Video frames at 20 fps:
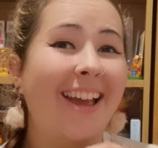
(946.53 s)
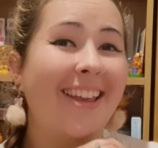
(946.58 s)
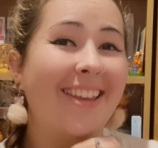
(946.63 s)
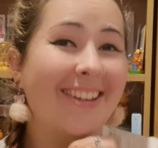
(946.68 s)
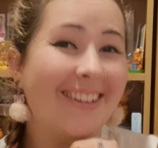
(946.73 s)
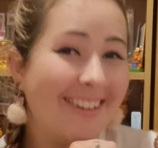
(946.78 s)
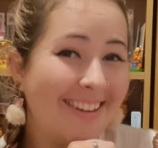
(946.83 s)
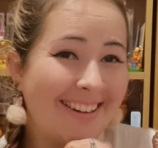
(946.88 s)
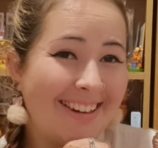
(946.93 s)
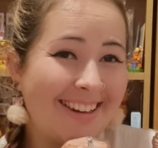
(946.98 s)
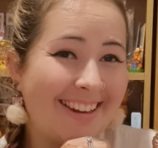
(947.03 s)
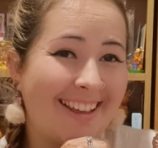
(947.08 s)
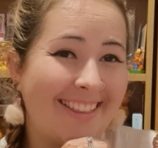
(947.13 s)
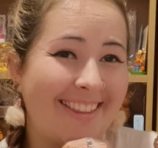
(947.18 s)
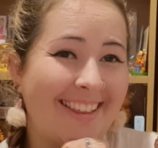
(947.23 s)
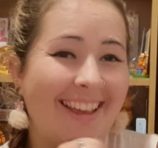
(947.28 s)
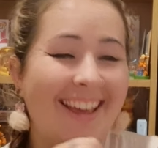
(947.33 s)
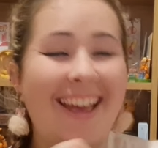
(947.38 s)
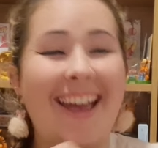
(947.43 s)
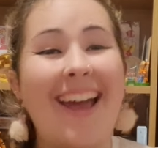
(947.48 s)
You're already down
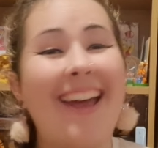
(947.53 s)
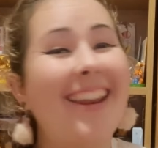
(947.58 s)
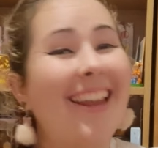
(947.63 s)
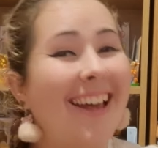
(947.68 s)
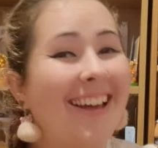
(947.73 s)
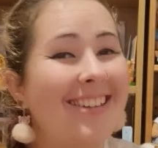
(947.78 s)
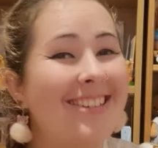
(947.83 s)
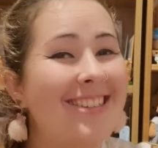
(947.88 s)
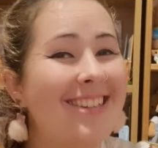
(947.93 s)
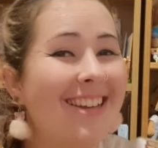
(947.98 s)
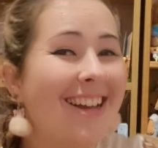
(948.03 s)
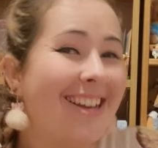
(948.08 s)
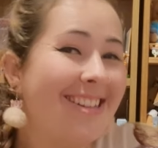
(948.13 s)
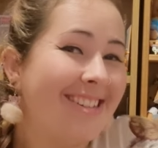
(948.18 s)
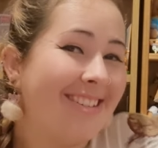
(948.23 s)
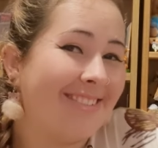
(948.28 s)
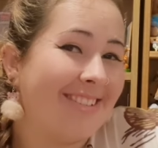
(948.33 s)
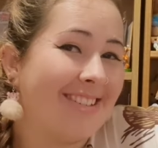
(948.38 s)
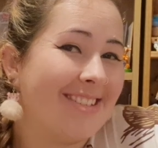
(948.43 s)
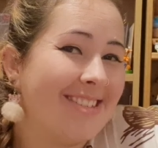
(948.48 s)
there. And I'll see you guys
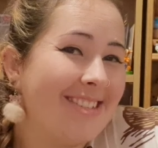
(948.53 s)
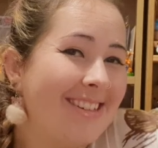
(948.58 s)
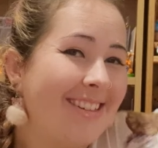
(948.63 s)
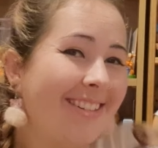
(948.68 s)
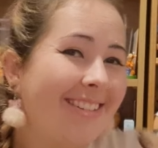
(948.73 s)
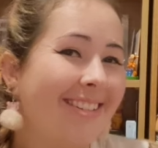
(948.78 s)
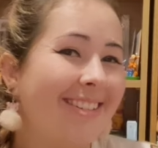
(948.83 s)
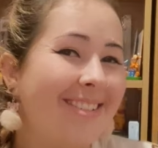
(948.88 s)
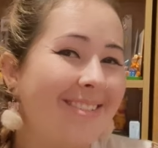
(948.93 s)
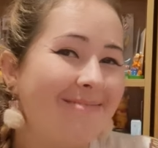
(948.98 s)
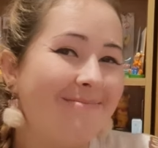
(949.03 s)
real soon.